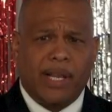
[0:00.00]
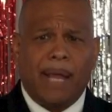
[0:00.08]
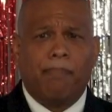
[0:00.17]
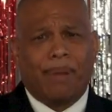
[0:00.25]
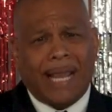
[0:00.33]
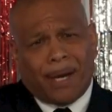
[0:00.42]
they
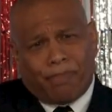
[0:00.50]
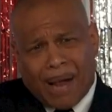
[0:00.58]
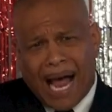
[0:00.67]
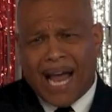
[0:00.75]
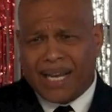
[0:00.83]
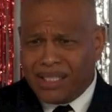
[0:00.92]
played a
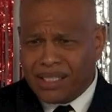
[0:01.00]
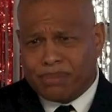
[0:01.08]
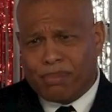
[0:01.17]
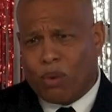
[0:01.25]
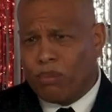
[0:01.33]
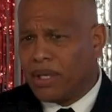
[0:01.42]
part in this
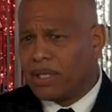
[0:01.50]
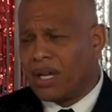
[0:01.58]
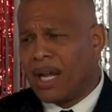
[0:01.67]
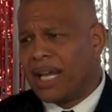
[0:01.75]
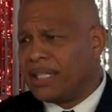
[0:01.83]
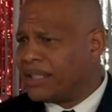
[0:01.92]
moment. Go
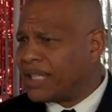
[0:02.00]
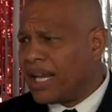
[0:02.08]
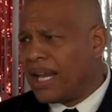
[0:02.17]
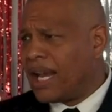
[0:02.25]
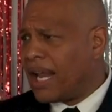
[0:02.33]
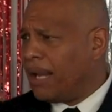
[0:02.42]
ahead and say
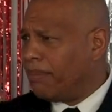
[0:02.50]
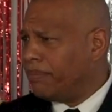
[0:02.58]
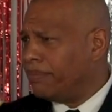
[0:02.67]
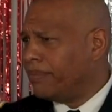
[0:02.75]
their name.